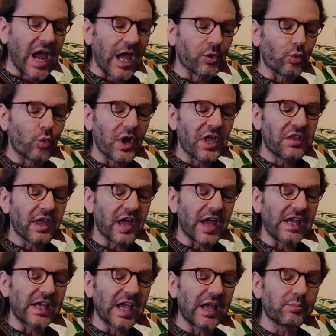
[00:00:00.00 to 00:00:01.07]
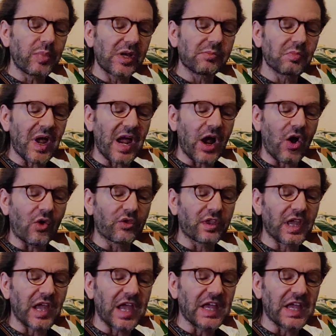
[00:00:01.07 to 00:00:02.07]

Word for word: and with a gaping mouth